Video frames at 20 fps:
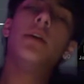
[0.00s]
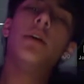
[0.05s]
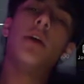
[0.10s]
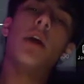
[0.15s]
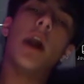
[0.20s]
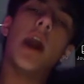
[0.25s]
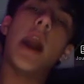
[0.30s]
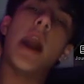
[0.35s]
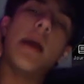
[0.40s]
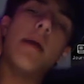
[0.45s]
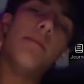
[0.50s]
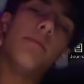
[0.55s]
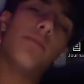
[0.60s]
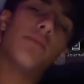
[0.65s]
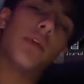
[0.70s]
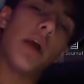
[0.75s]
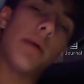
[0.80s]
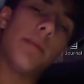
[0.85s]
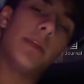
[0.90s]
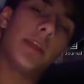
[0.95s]
I am
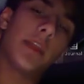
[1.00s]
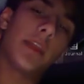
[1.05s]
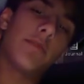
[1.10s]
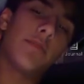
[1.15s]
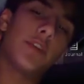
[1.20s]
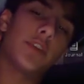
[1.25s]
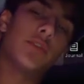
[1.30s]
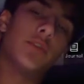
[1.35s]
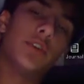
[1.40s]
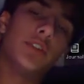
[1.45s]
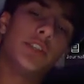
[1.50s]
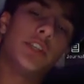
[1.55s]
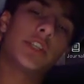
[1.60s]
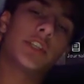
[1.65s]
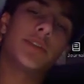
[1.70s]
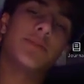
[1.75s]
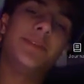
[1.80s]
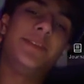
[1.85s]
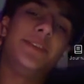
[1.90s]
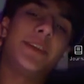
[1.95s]
probably looking for shorts just
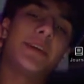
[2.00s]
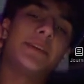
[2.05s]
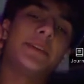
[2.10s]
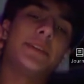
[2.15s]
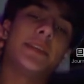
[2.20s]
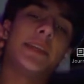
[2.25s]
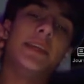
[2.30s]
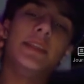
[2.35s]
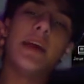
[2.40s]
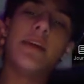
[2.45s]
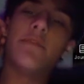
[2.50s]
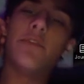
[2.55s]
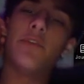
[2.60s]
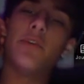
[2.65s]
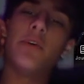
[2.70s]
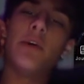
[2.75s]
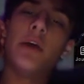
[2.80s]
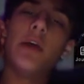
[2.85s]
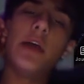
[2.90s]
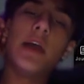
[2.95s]
because we took out this key
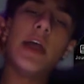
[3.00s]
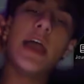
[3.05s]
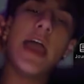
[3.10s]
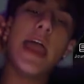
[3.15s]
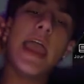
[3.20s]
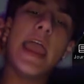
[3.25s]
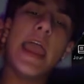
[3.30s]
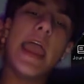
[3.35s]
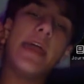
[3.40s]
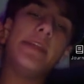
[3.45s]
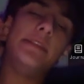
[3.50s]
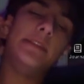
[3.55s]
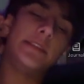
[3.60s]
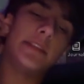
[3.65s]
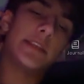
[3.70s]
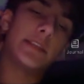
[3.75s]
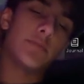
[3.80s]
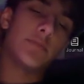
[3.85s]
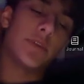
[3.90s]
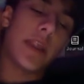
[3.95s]
level, and there's
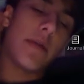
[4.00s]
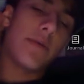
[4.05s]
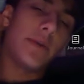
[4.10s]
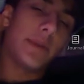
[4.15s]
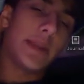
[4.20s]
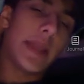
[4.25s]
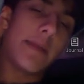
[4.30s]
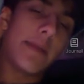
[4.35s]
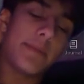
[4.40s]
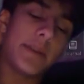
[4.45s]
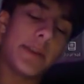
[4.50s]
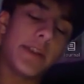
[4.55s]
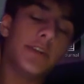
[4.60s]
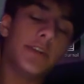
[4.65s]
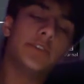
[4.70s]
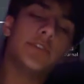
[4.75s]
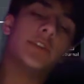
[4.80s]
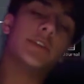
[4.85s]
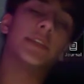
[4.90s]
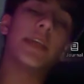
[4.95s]
this 1 hour gap down here.
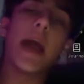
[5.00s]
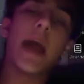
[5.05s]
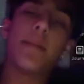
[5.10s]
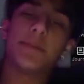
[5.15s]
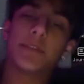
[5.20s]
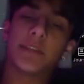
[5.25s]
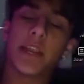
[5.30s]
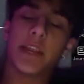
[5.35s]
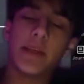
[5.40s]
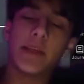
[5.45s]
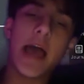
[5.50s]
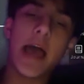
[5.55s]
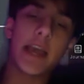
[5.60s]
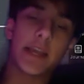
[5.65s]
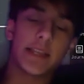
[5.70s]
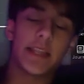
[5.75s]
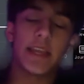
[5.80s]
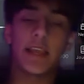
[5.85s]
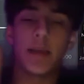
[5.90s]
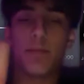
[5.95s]
So this gap is kind of like
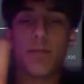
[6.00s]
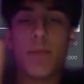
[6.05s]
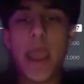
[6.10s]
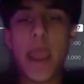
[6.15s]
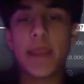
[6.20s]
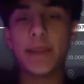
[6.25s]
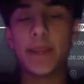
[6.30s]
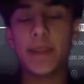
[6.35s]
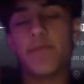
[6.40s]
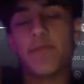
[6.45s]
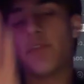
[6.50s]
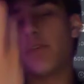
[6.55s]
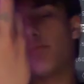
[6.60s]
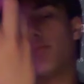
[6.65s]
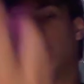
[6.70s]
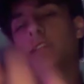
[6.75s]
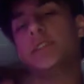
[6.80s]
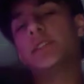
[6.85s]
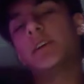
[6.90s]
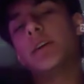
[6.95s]
acting like a magnet for
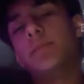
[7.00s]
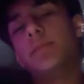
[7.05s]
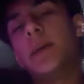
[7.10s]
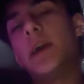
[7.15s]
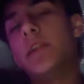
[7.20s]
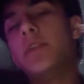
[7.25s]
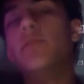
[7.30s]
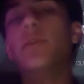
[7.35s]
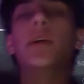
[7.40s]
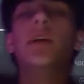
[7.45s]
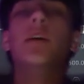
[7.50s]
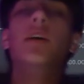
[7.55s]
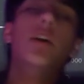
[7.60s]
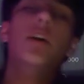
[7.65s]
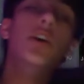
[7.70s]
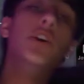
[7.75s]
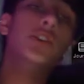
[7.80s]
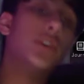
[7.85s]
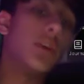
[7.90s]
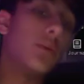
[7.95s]
price to come down to it.
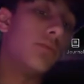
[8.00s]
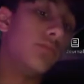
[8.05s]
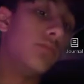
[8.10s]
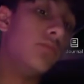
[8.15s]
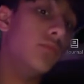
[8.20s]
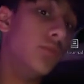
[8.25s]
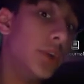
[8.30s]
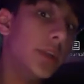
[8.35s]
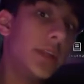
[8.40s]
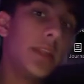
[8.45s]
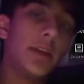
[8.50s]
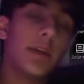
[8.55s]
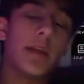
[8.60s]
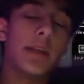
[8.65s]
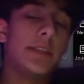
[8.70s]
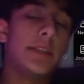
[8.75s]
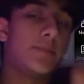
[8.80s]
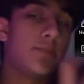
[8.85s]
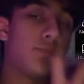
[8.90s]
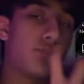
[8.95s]
So
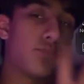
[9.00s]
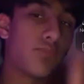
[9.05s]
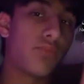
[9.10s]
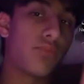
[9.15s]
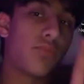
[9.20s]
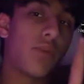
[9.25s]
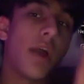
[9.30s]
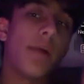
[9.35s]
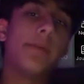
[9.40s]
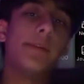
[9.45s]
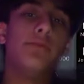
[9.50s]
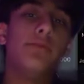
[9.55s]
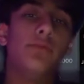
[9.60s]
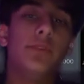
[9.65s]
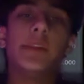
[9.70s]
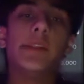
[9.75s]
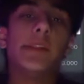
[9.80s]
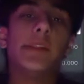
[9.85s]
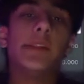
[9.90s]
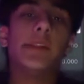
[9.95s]
it's probably
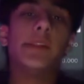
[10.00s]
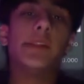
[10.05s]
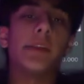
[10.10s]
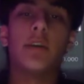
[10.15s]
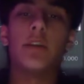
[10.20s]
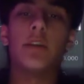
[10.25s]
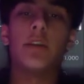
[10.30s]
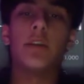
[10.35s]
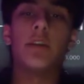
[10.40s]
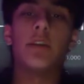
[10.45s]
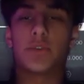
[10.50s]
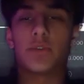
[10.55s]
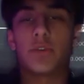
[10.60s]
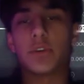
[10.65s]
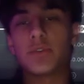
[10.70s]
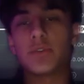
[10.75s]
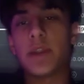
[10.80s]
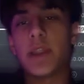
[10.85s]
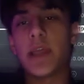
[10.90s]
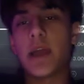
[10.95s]
really looking good for
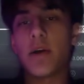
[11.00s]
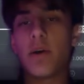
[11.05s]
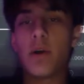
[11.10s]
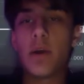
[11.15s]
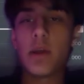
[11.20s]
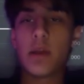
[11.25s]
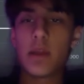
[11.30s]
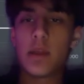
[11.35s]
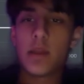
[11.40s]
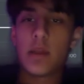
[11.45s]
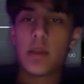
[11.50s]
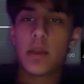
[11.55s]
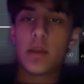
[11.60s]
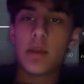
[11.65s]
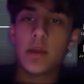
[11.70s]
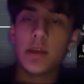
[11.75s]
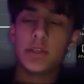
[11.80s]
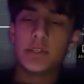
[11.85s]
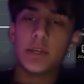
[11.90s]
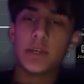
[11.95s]
shorts right now.
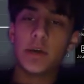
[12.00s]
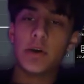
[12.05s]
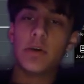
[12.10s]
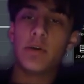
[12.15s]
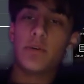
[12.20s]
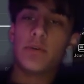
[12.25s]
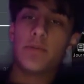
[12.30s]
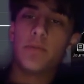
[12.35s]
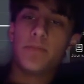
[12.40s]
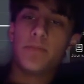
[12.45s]
So